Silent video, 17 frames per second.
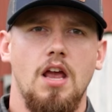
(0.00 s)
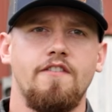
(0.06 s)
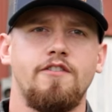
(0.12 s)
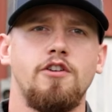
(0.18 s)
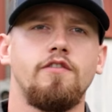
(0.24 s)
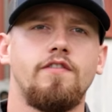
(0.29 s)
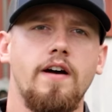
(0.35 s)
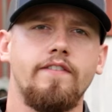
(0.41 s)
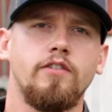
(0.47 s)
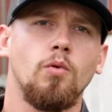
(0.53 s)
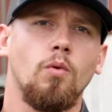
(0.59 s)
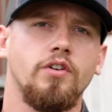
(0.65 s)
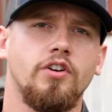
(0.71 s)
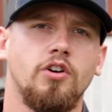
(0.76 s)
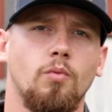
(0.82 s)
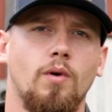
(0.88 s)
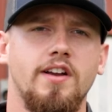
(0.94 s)
If you've ever
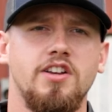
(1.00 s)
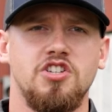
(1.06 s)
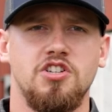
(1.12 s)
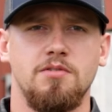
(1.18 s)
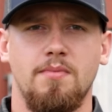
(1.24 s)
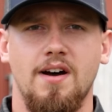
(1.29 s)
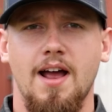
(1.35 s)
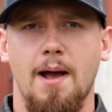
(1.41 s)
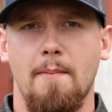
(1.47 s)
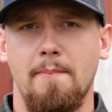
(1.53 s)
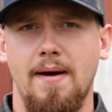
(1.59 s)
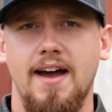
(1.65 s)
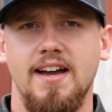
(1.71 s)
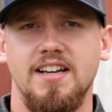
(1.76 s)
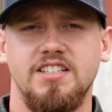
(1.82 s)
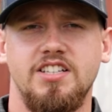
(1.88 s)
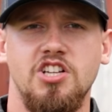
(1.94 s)
wondered why you should buy a
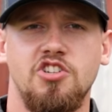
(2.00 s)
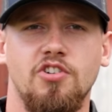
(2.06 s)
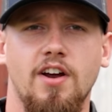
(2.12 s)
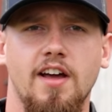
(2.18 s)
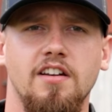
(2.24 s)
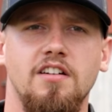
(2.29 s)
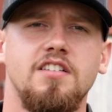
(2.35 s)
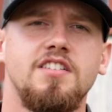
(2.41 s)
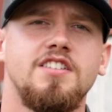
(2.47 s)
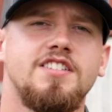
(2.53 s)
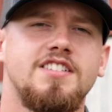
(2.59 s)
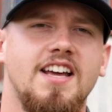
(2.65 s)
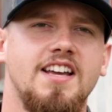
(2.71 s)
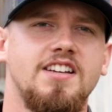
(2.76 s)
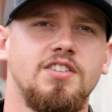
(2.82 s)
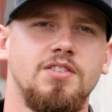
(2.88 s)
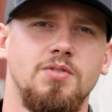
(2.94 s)
MAXX-D trailer,
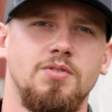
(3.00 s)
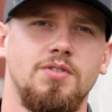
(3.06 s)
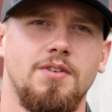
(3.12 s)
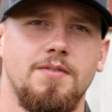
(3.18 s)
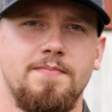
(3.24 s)
stay tuned.